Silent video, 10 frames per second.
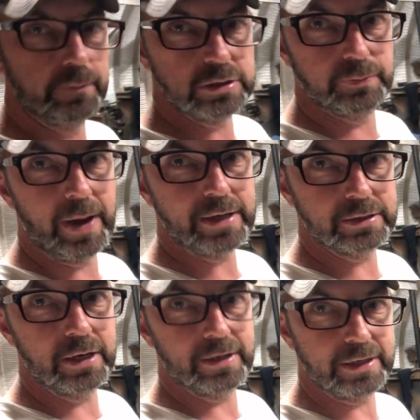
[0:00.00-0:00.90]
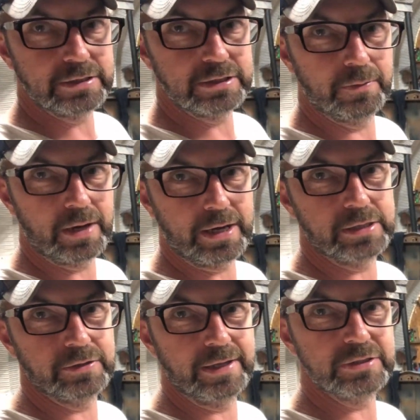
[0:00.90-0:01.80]
much back there. Like I said, when I
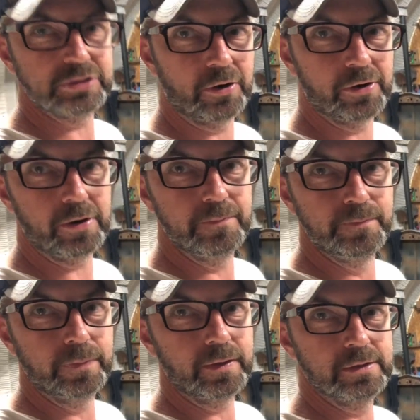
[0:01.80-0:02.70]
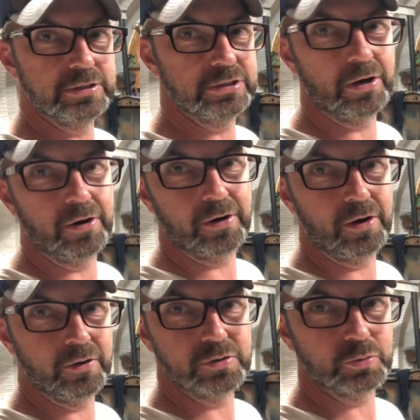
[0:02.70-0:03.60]
got to that starter, the starter,
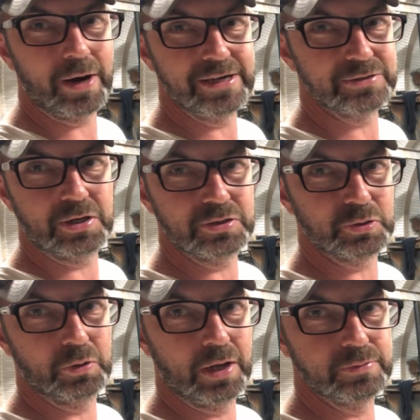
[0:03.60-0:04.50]
all those wires are all screwed up